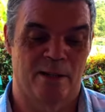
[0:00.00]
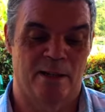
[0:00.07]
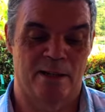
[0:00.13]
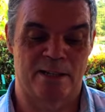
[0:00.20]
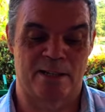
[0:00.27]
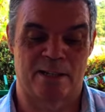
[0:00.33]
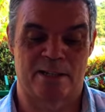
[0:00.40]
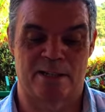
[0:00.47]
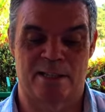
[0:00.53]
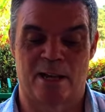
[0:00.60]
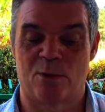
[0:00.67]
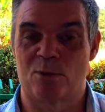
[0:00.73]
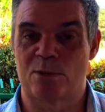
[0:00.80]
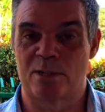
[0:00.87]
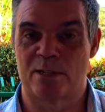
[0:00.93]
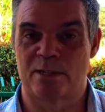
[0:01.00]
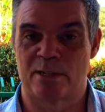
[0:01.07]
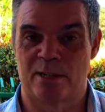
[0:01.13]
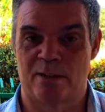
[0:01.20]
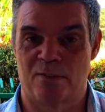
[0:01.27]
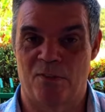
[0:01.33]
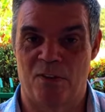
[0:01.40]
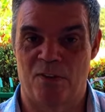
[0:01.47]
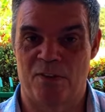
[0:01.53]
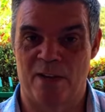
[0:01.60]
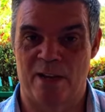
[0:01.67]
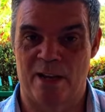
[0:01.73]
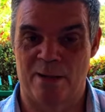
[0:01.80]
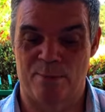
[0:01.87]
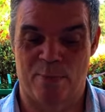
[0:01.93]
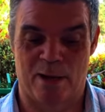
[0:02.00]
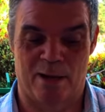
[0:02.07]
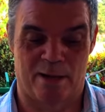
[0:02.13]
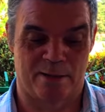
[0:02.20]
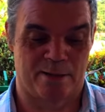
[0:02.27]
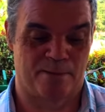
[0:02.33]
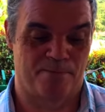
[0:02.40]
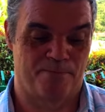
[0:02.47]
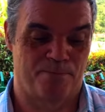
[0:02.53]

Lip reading: is 6,058 baht.